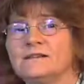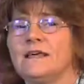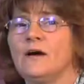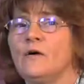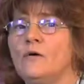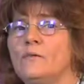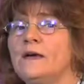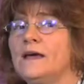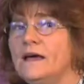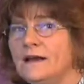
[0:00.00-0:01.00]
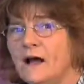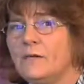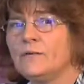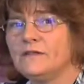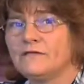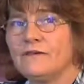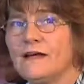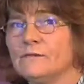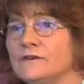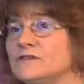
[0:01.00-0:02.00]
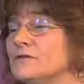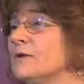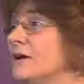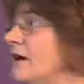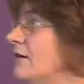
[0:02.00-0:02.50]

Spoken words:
into that home and helping the families to